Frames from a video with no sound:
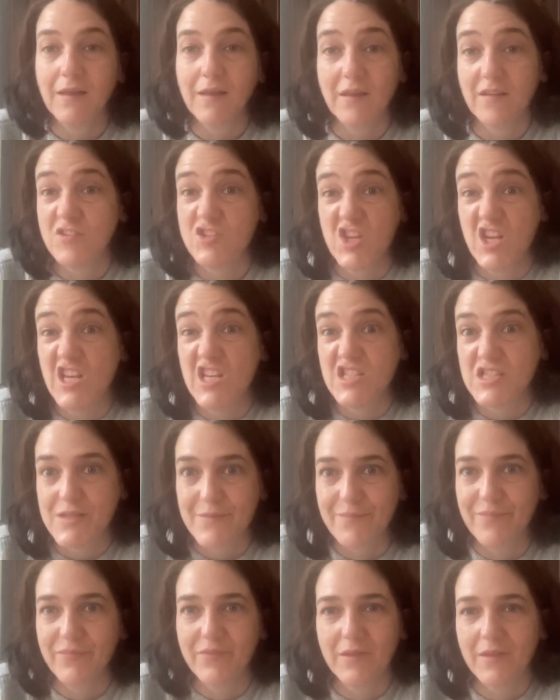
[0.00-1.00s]
Cheese,
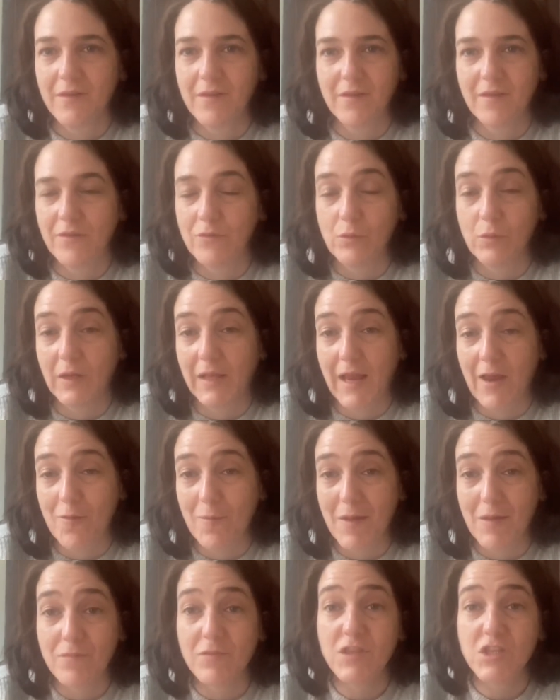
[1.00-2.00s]
that's all I care
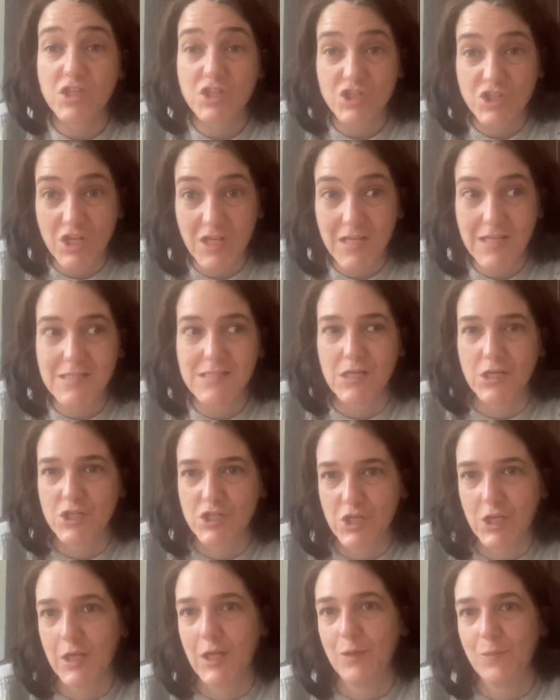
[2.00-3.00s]
about. Cheese and
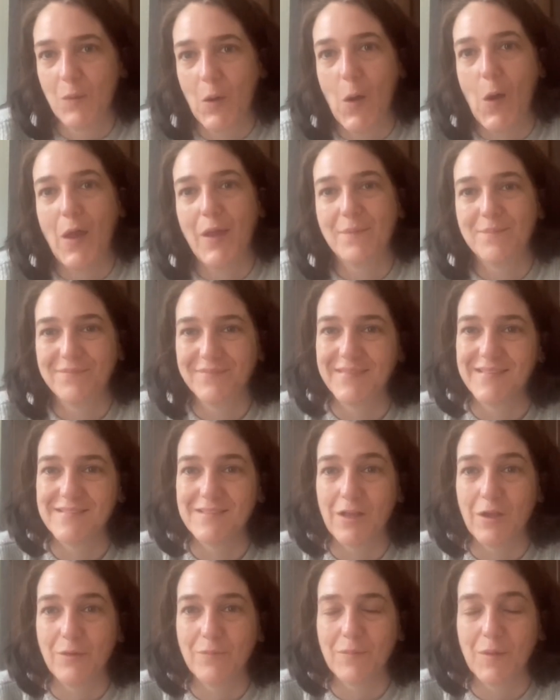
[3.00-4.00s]
chicken pie.
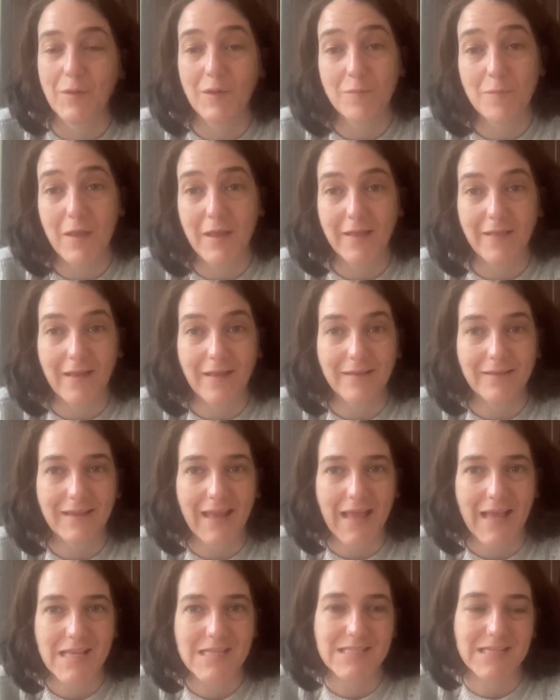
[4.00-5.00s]
So I'm going to make that
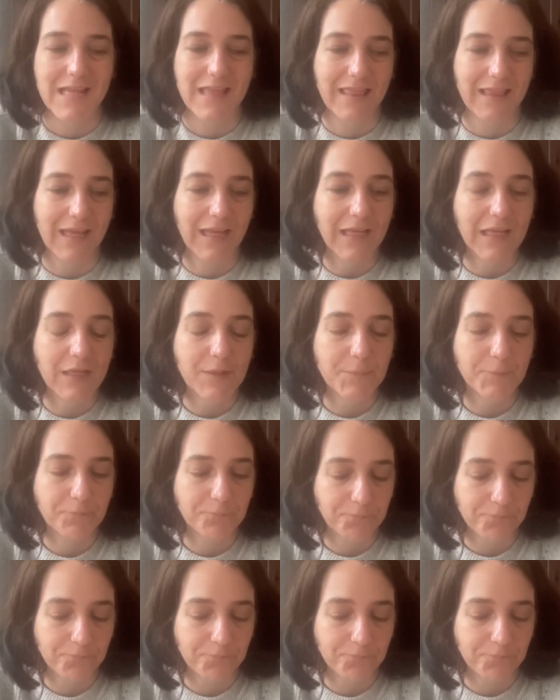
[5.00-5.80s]
next, I think.